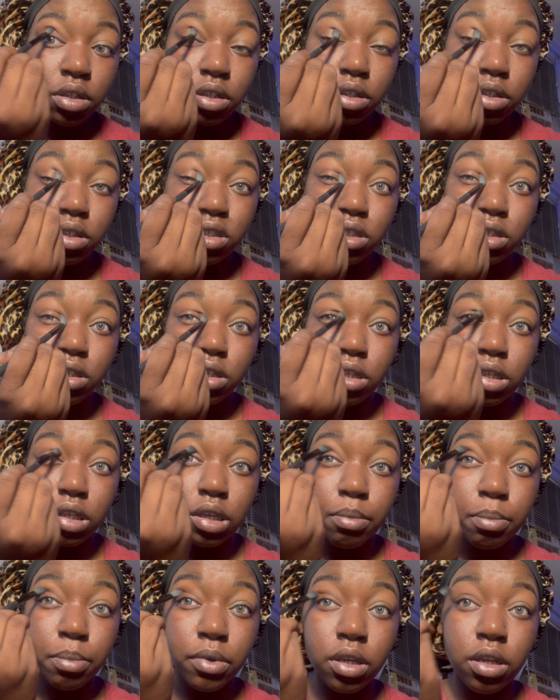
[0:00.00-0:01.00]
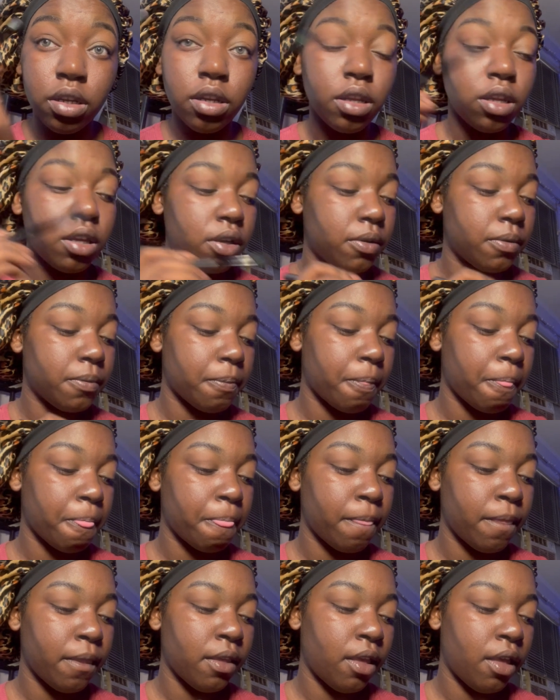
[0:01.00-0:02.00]
It's deep in there.
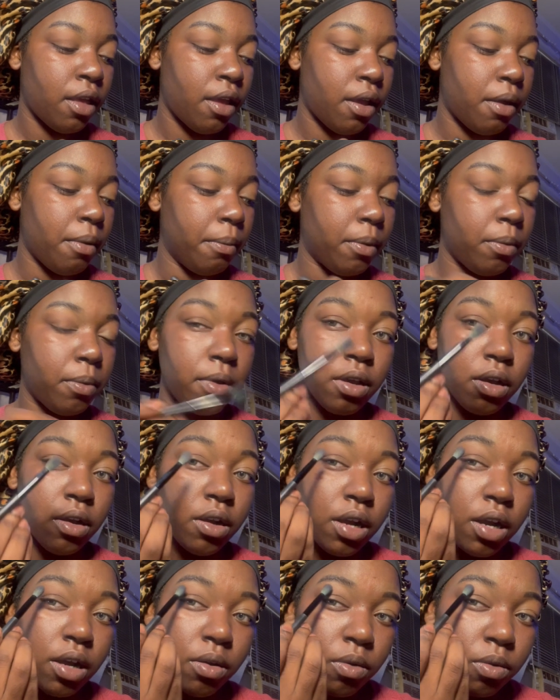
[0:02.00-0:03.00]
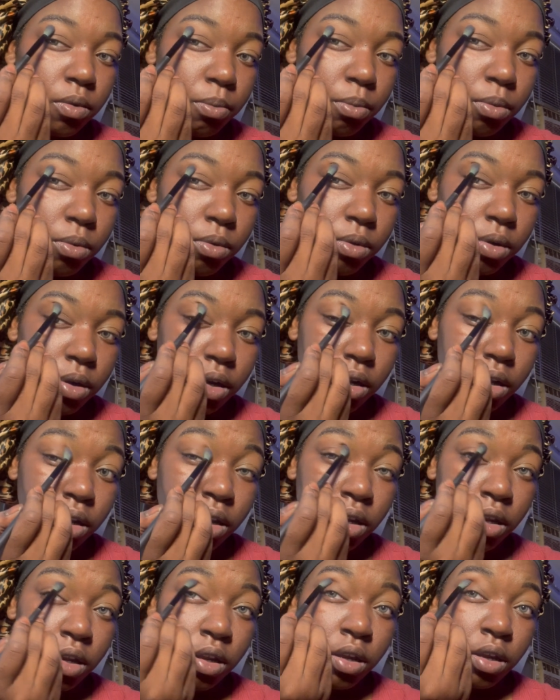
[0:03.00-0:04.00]
But we're gonna go more
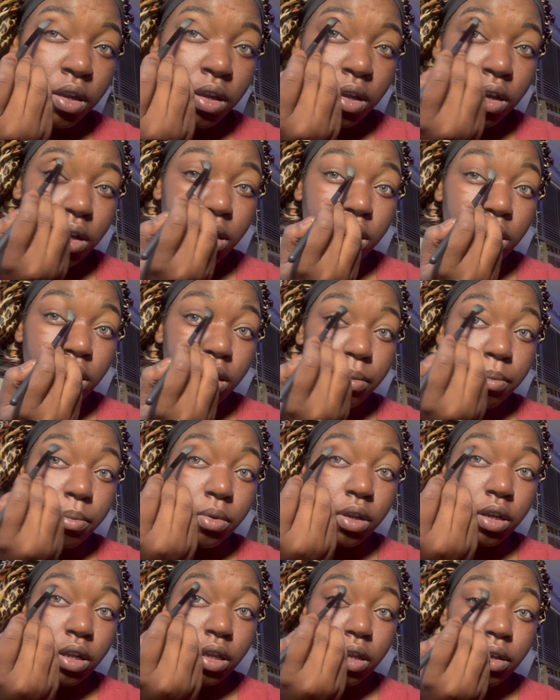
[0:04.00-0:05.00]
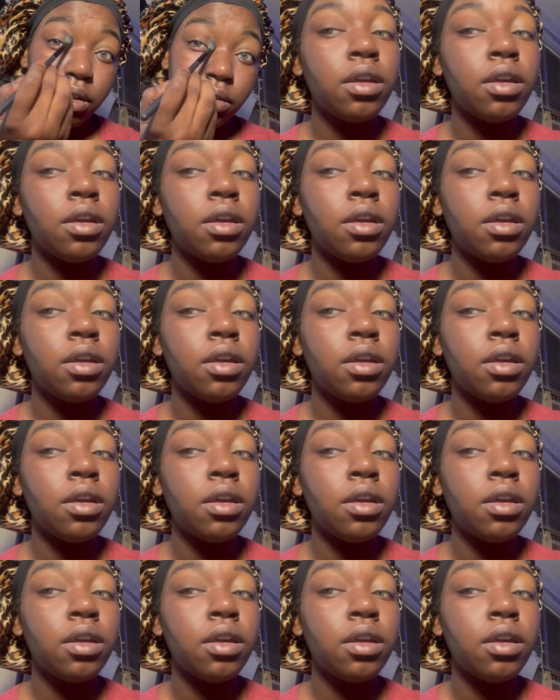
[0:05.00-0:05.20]
up with it.